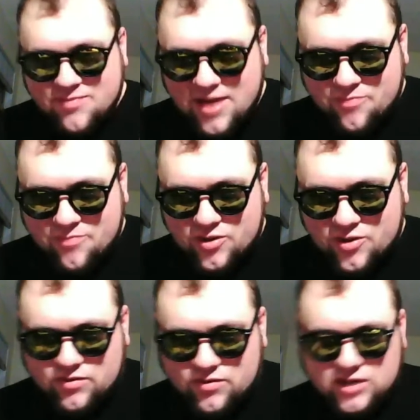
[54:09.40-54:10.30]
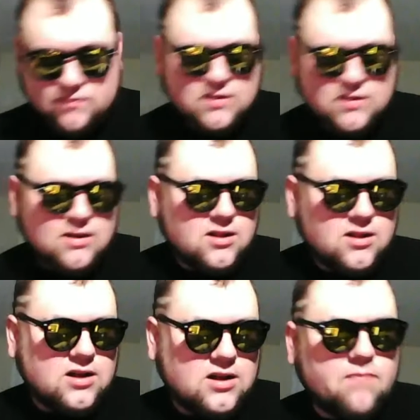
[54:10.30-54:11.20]
point of view on
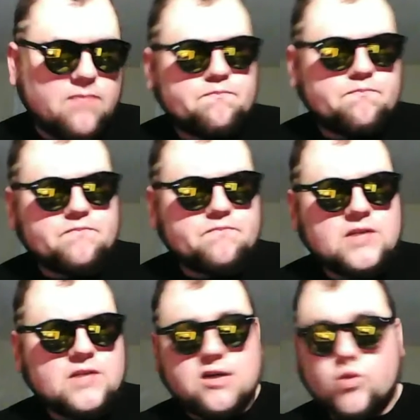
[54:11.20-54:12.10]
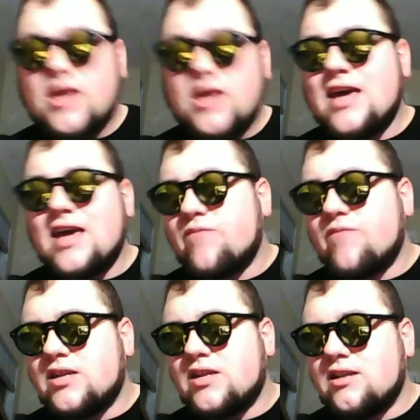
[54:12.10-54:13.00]
it. We have
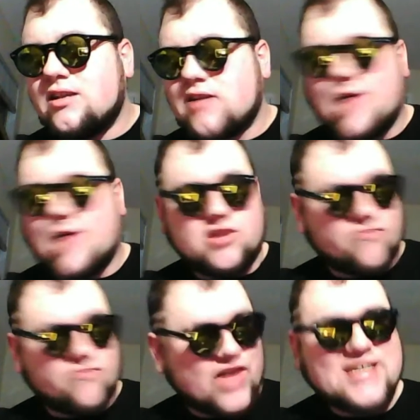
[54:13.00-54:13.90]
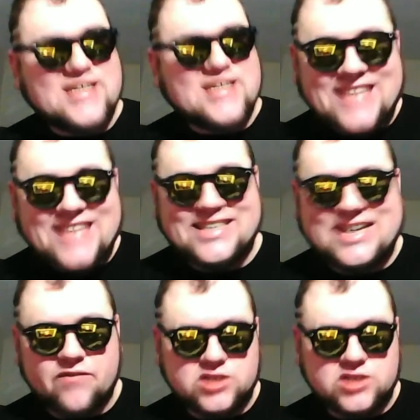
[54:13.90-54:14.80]
been having a fantastic
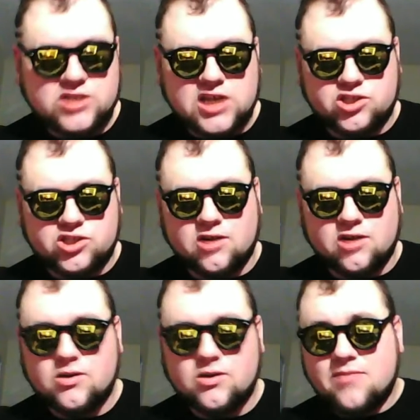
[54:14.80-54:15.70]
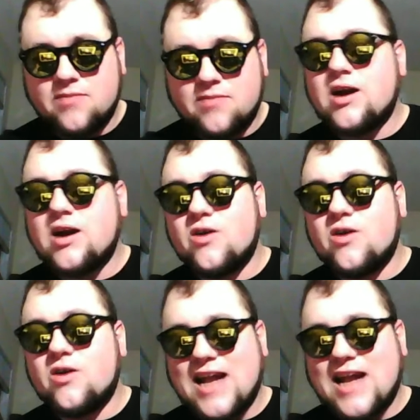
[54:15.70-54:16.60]
conversation, Joe, but we're going on
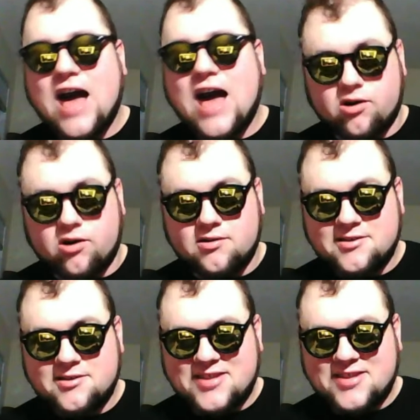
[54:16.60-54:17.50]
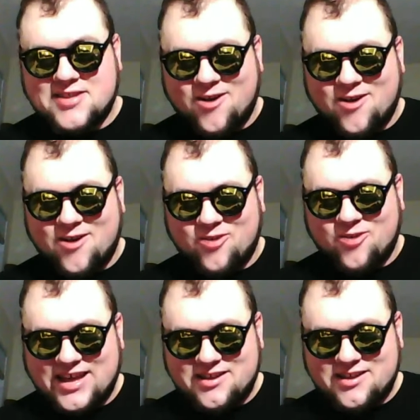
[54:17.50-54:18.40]
an hour now already.
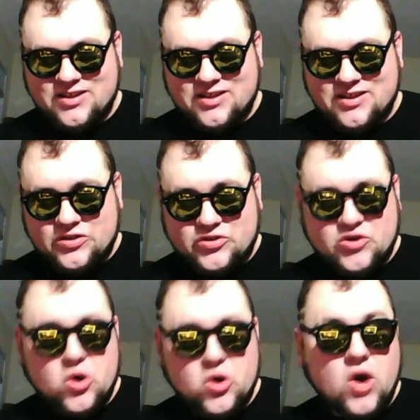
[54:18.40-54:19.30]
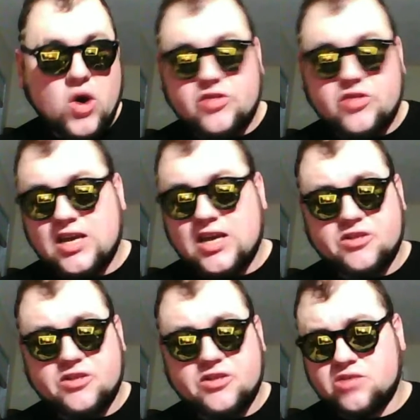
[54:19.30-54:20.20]
So I'm thinking we
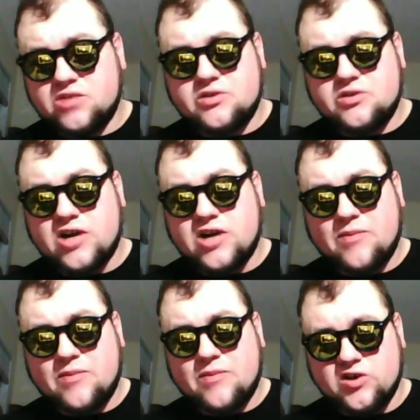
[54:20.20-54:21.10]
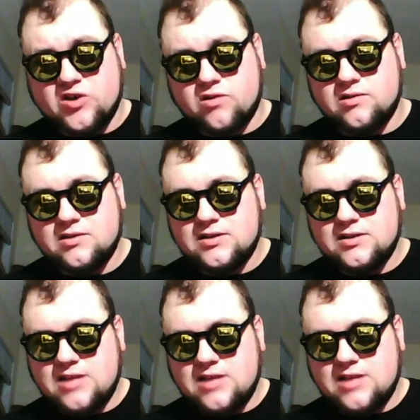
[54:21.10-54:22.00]
should do a third episode
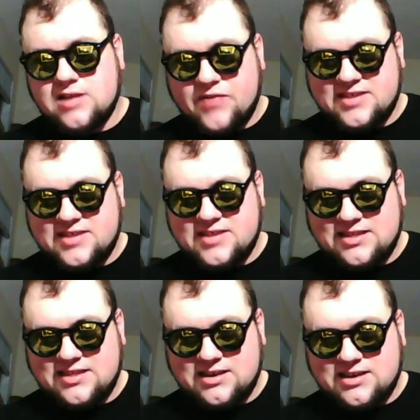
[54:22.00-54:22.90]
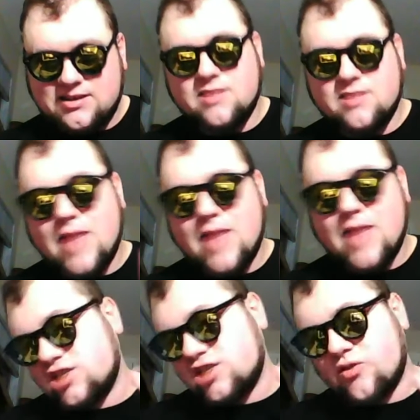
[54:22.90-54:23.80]
about this and let the magic
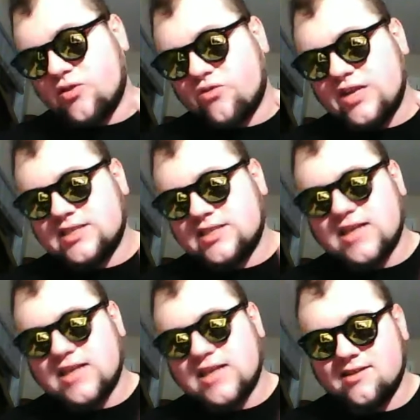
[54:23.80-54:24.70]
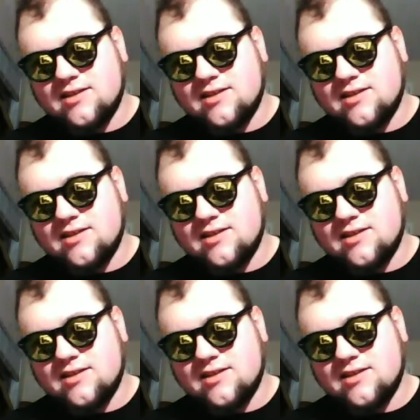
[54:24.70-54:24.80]
number 3 decide